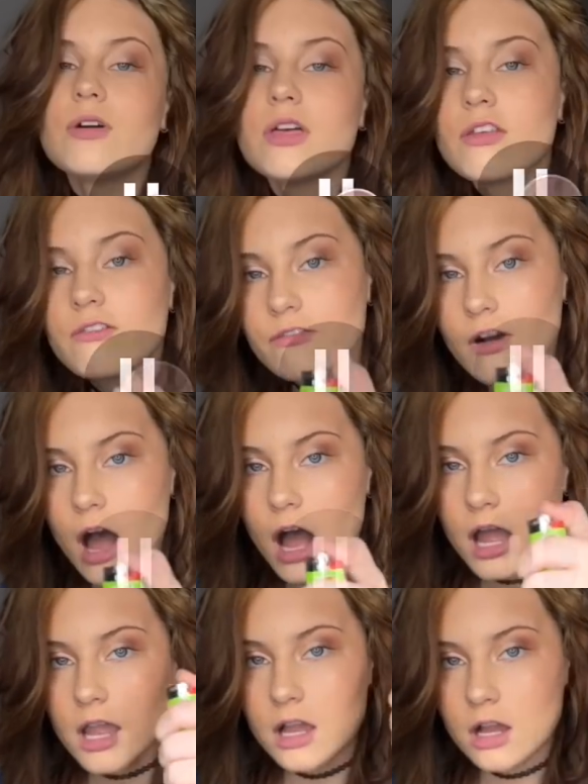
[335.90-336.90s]
you guys
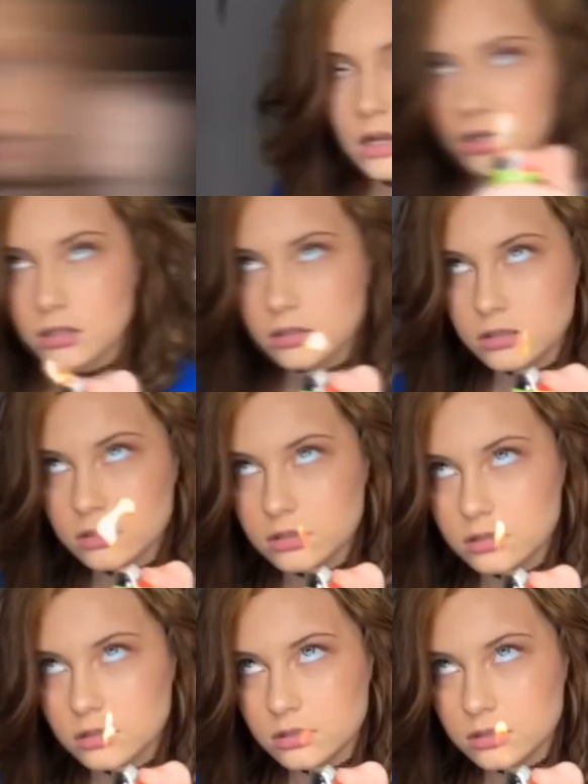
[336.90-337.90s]
how to import the
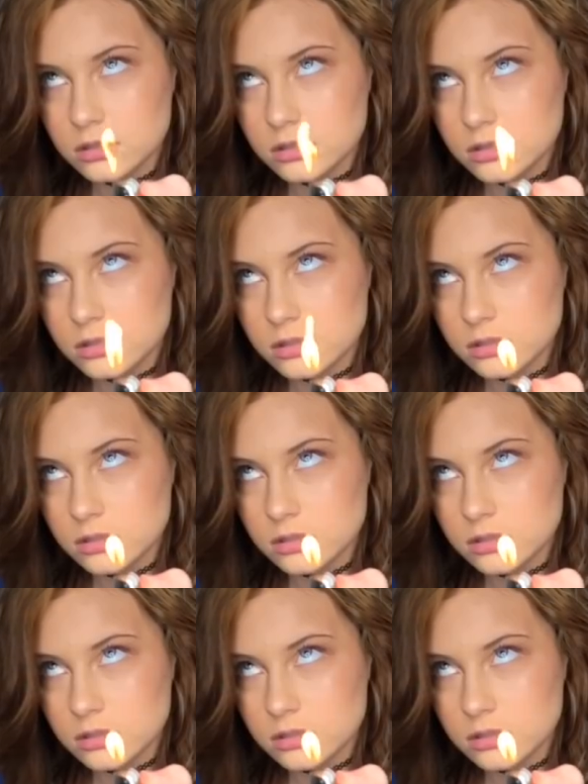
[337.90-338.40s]
QR codes.